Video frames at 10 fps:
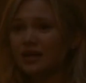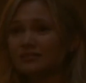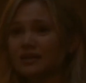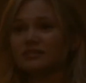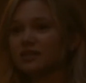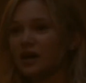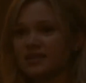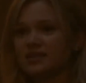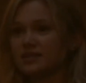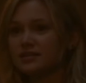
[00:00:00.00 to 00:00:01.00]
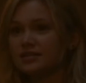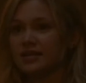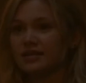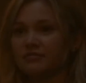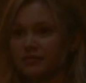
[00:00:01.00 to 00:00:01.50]
I've had a lot of things
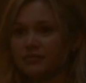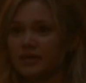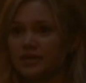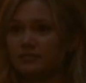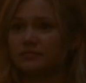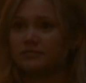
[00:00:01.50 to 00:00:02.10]
taken from me.